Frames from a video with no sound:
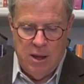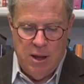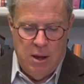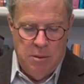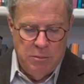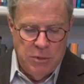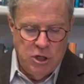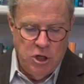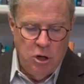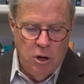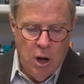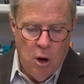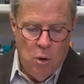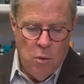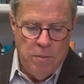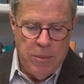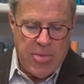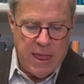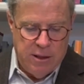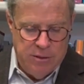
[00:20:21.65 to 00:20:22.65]
But do you
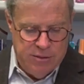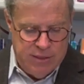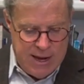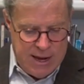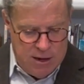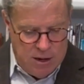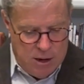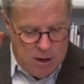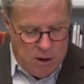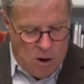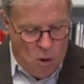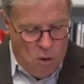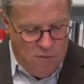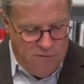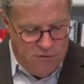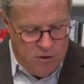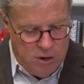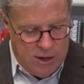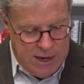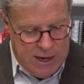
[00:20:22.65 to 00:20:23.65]
know that
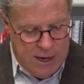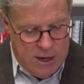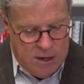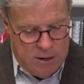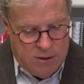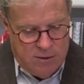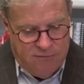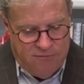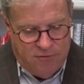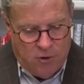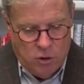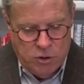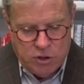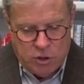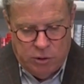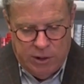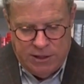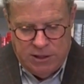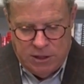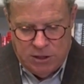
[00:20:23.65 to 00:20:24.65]
over in 1
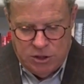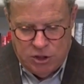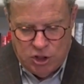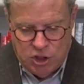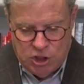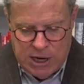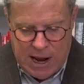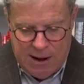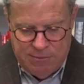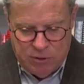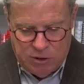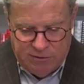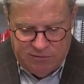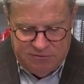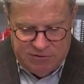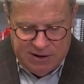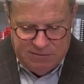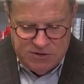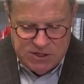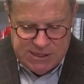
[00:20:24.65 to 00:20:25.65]
Corinthians chapter
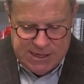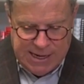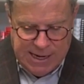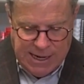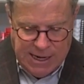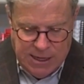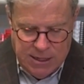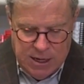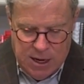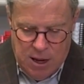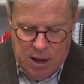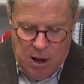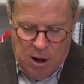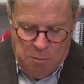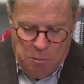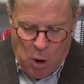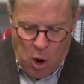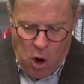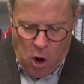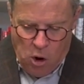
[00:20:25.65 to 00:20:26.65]
15,
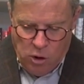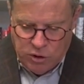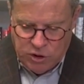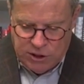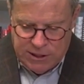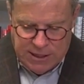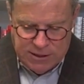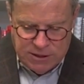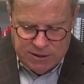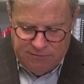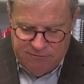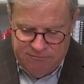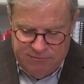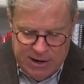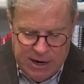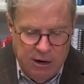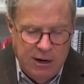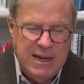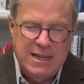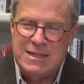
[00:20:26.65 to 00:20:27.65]
Paul says some
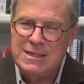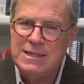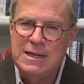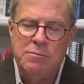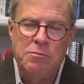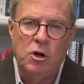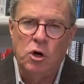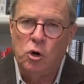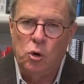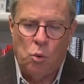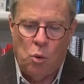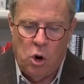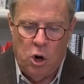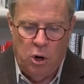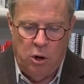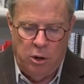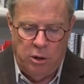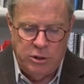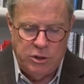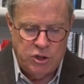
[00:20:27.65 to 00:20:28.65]
very similar
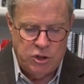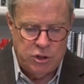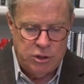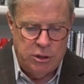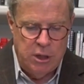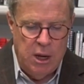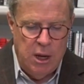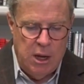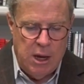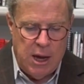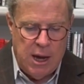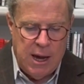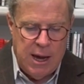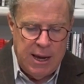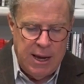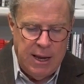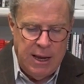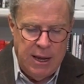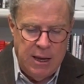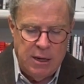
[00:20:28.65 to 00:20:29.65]
words
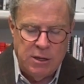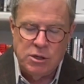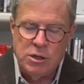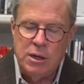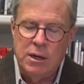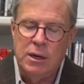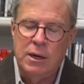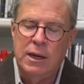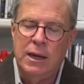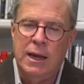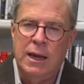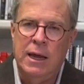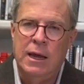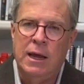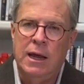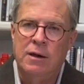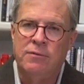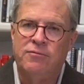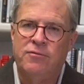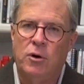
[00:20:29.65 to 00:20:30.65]

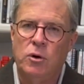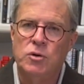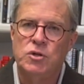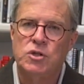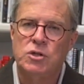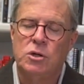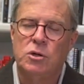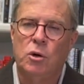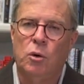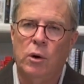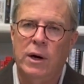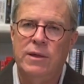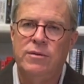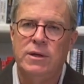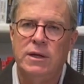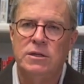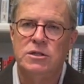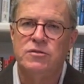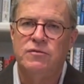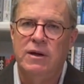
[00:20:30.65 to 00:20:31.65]
in 1
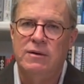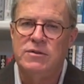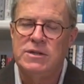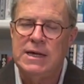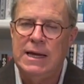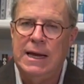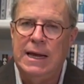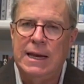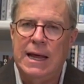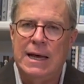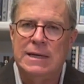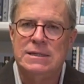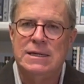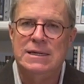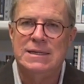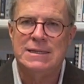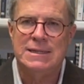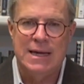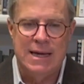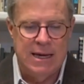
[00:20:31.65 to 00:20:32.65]
Corinthians 15 as he
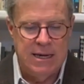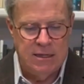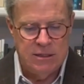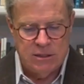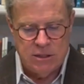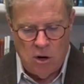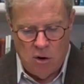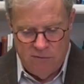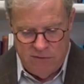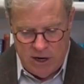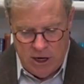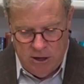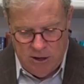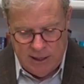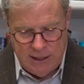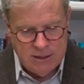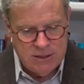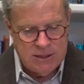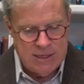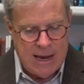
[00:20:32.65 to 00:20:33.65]
says over here
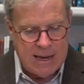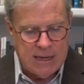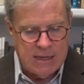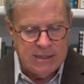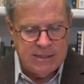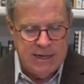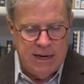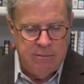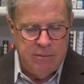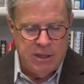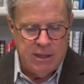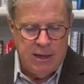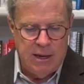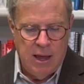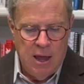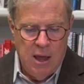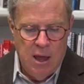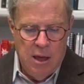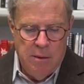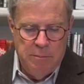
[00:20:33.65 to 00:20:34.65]
in 2 Timothy,
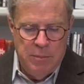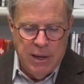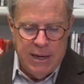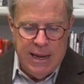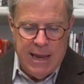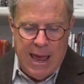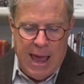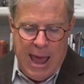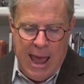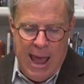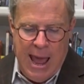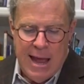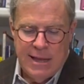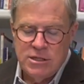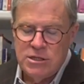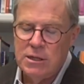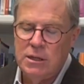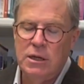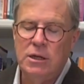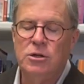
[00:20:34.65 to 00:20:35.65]
but he
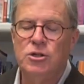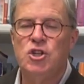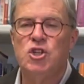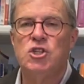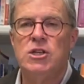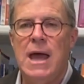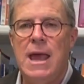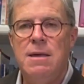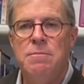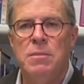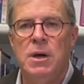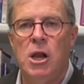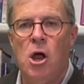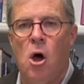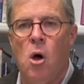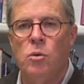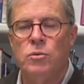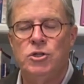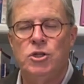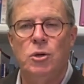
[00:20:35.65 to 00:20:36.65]
adds a little statement
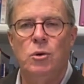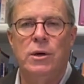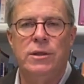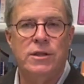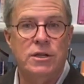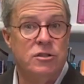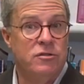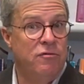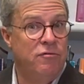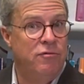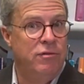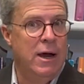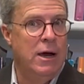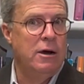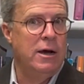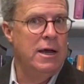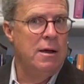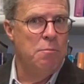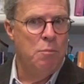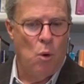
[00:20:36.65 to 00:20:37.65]
onto it that's
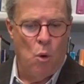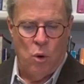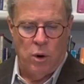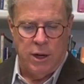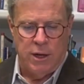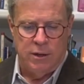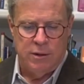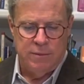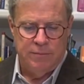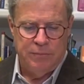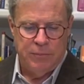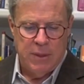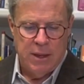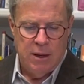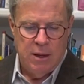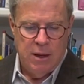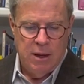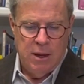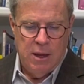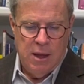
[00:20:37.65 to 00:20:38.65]
very important.
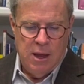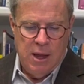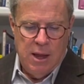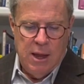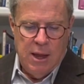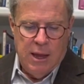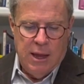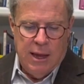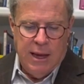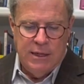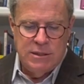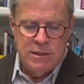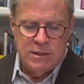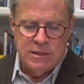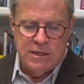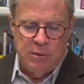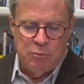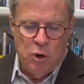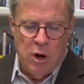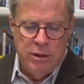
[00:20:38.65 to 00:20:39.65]
He says,
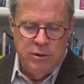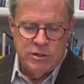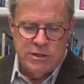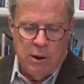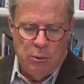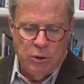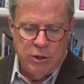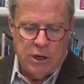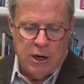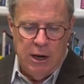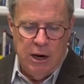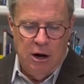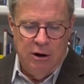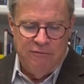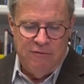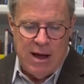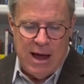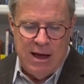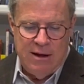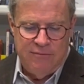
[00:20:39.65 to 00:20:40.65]
now, brothers, I want to
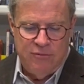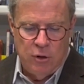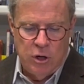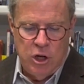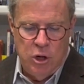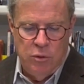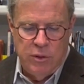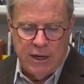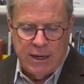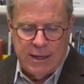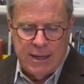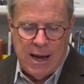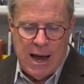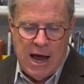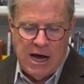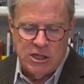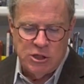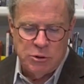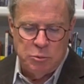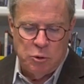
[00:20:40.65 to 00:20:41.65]
clarify for you the
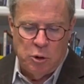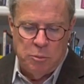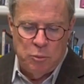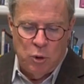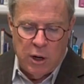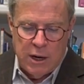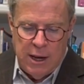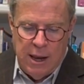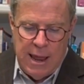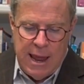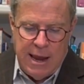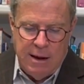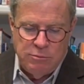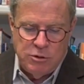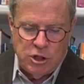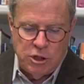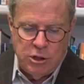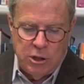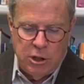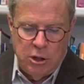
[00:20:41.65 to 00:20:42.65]
gospel proclaimed
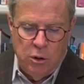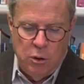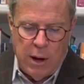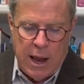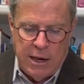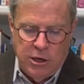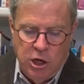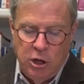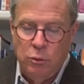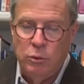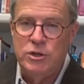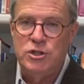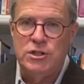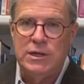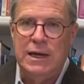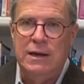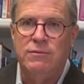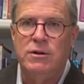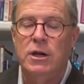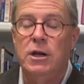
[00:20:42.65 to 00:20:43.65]
to you and you
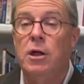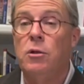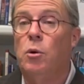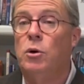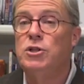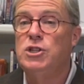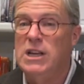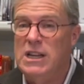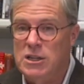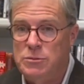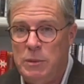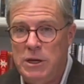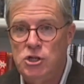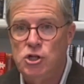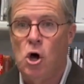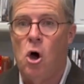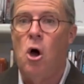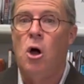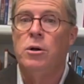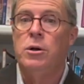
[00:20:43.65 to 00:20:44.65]
received it. In other words, it's been
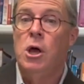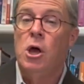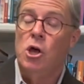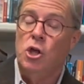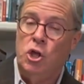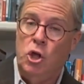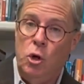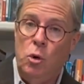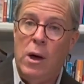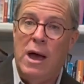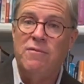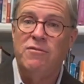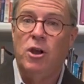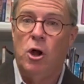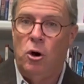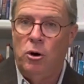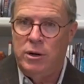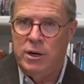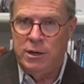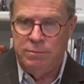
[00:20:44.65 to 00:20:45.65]
taught, you have
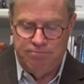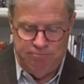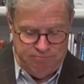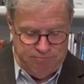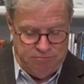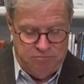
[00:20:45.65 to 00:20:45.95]
learned it.